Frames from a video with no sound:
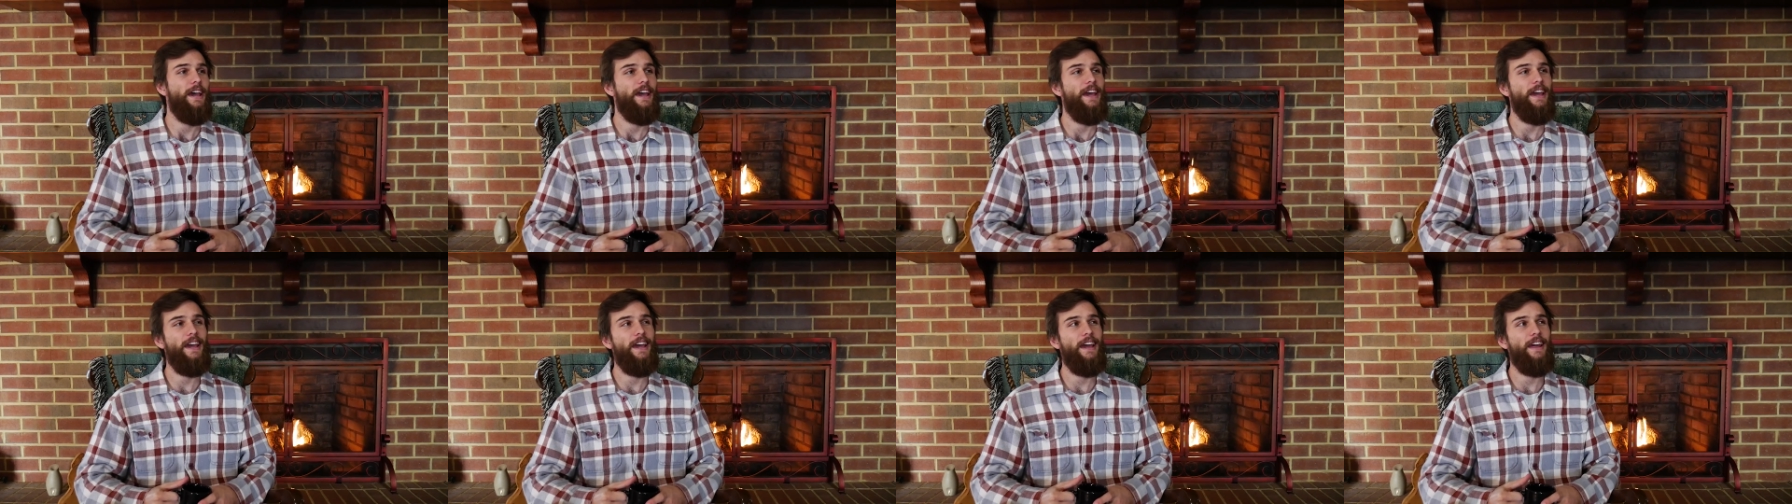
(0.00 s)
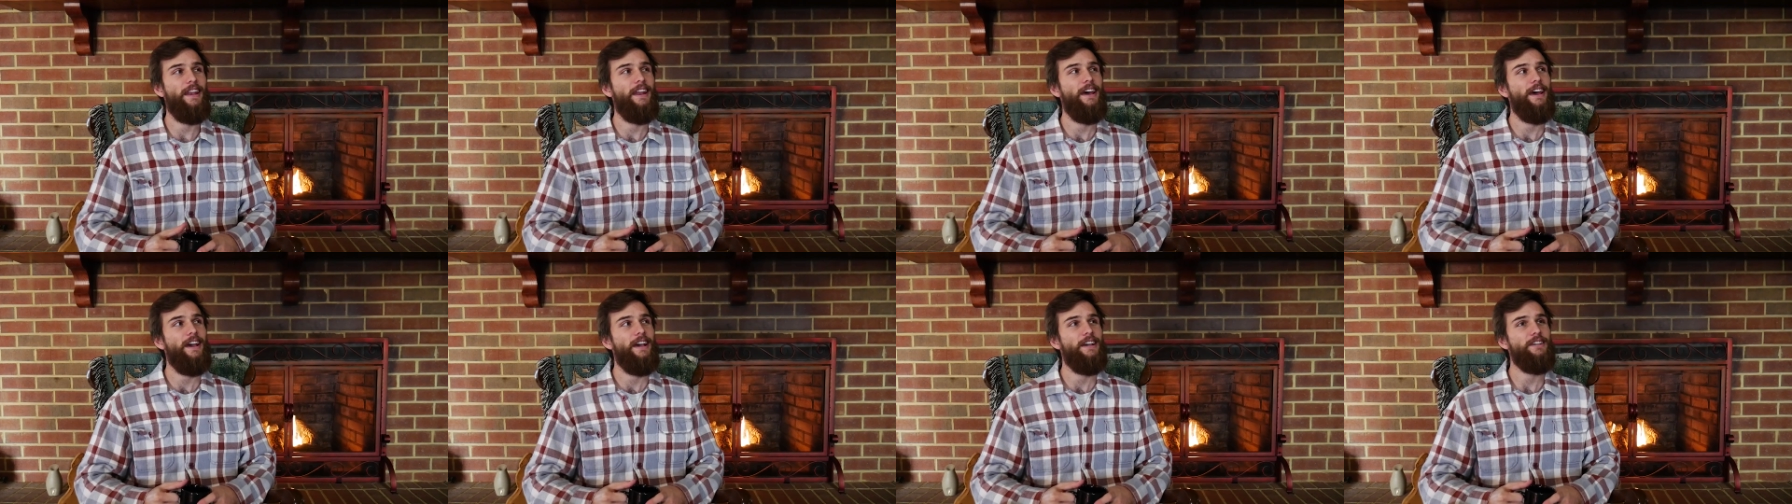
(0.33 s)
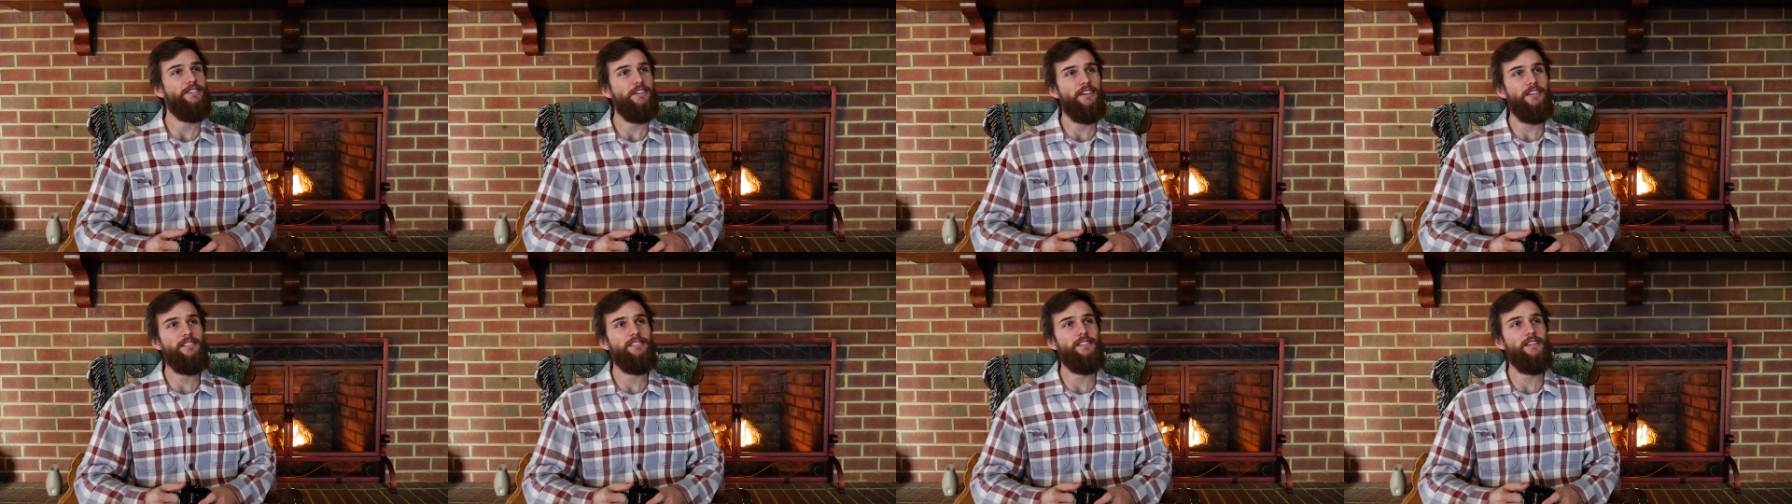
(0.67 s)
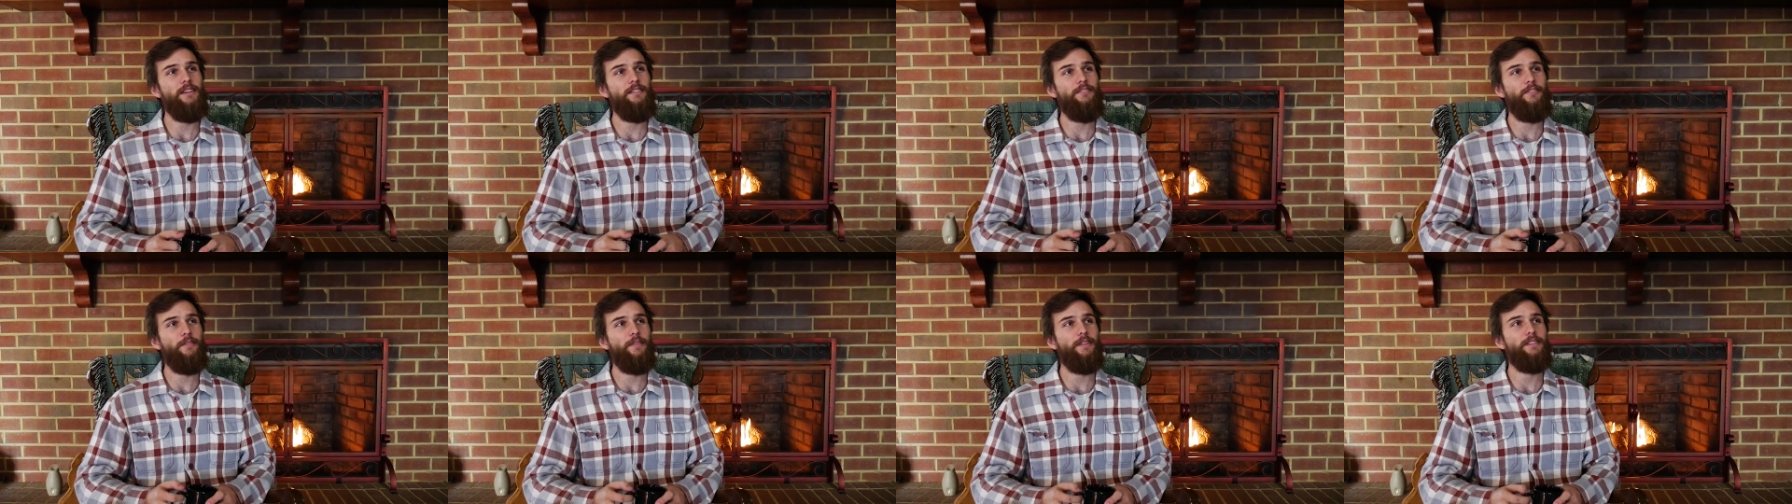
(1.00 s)
And as you can
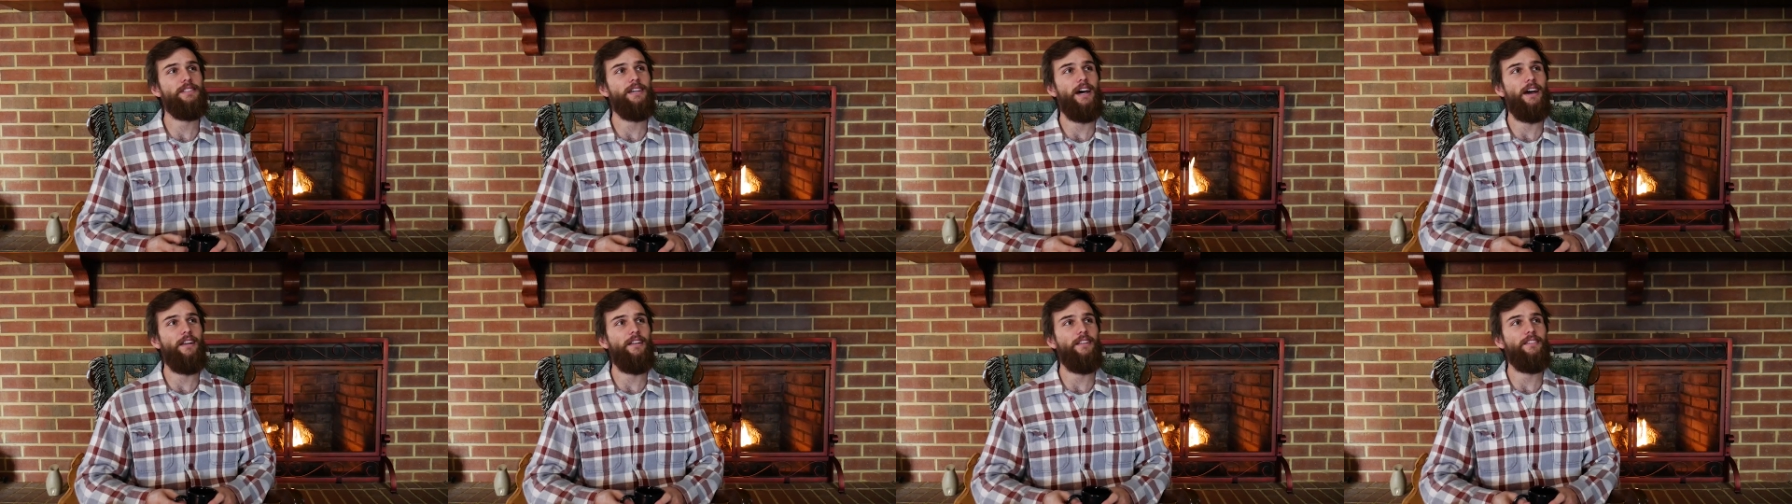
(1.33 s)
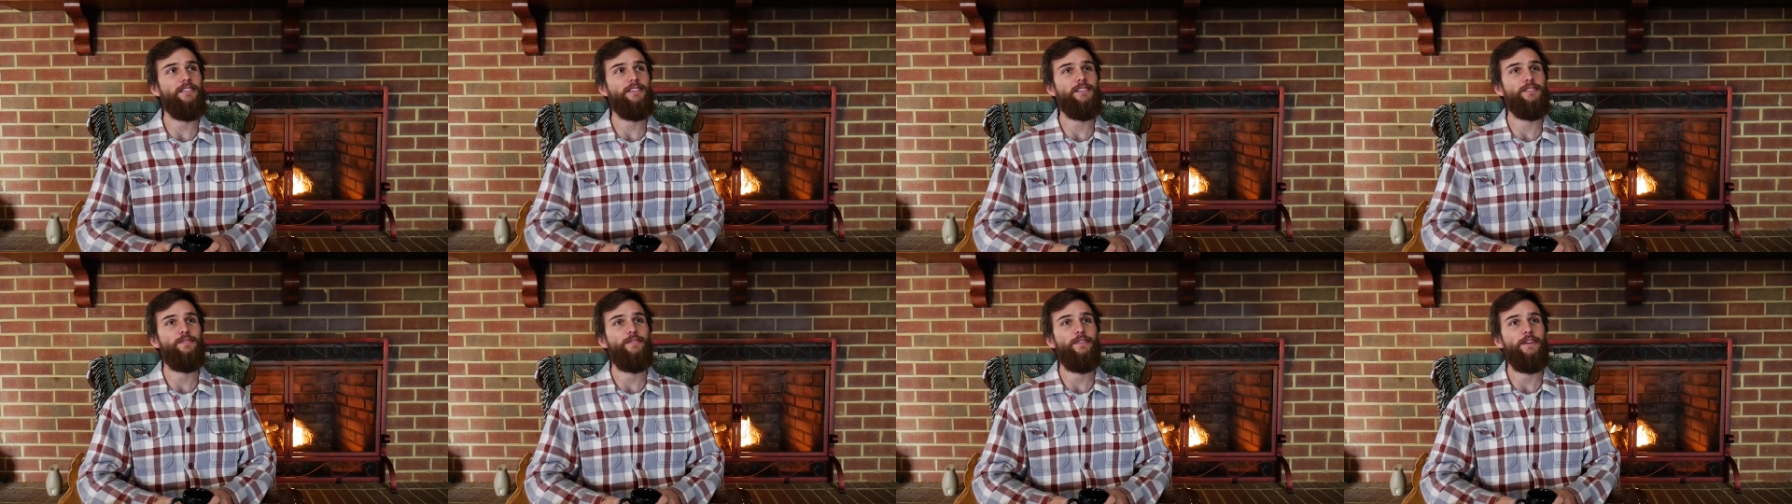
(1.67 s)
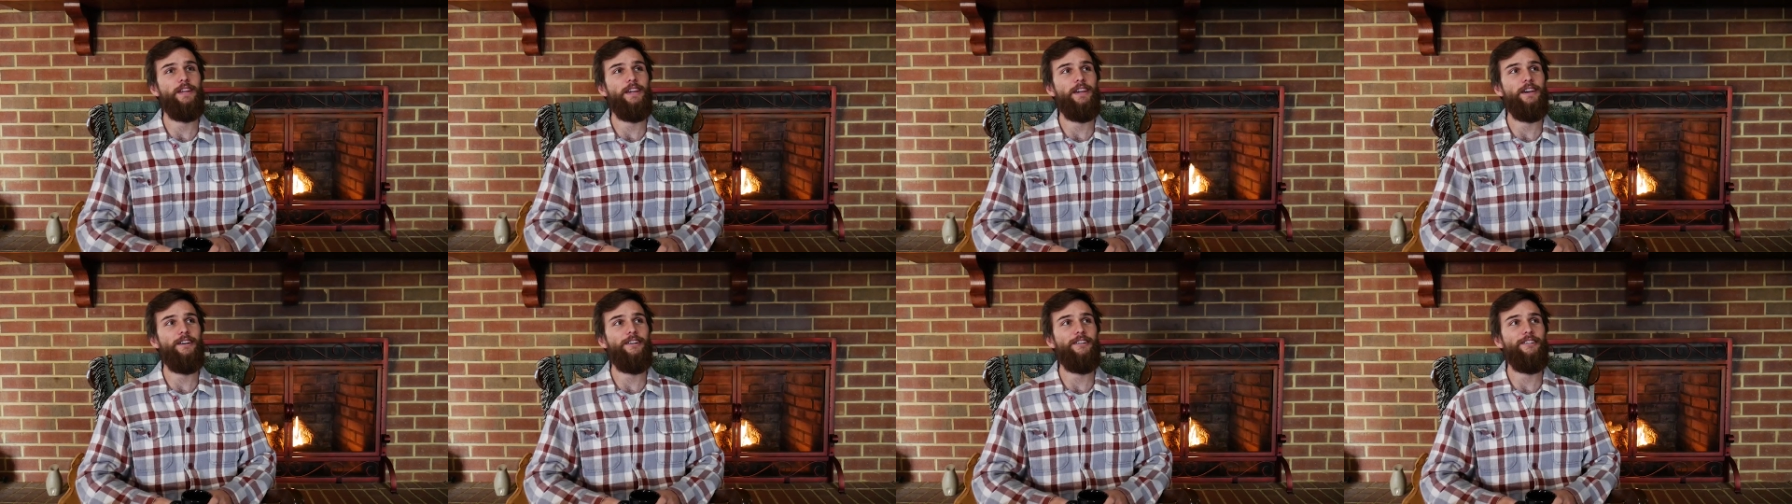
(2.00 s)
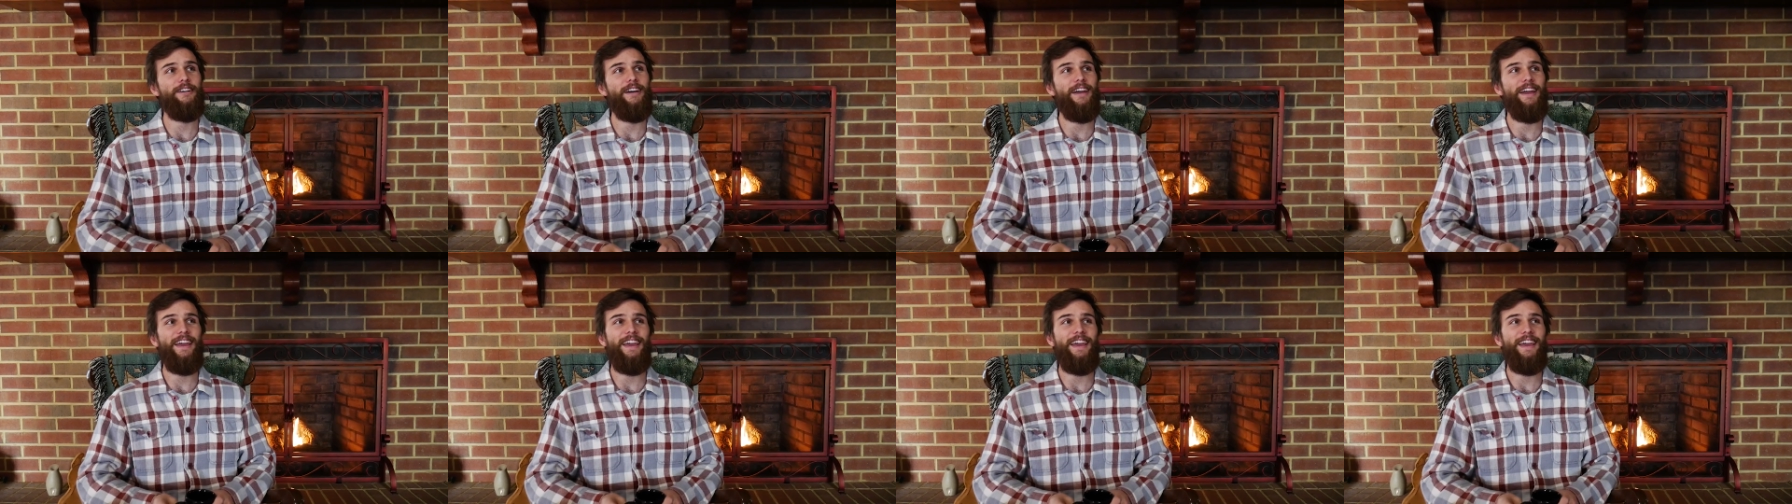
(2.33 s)
see from the title of this video,